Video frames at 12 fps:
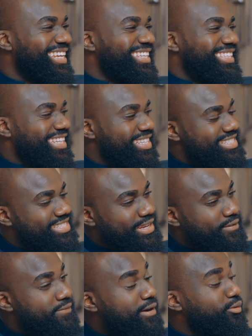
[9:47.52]
Yes,
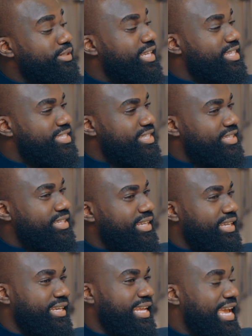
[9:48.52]
the foundation
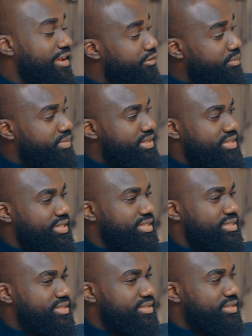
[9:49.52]
in every
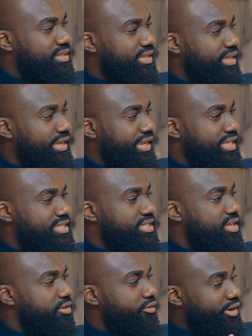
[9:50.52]
business is
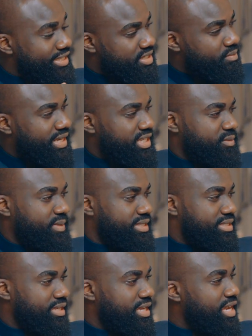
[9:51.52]
risk
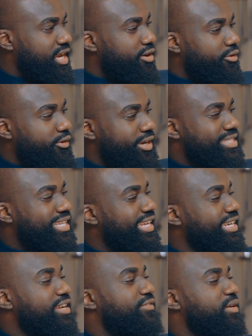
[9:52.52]
management. Risk
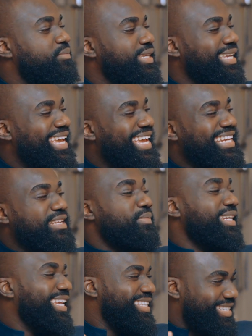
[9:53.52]
can never be
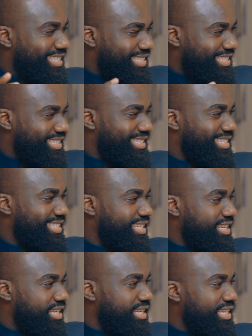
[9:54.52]
eliminated.
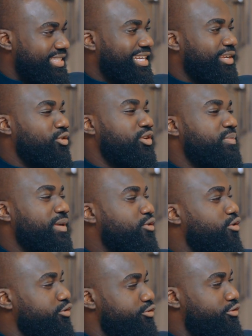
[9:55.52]
It can only be
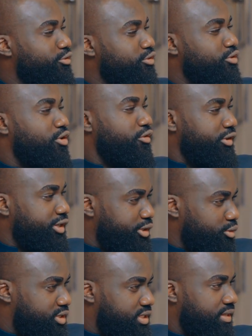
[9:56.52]
controlled or
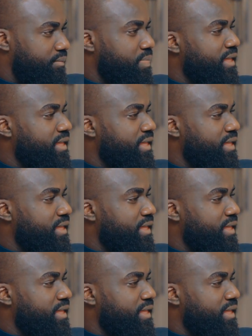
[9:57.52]
reduced.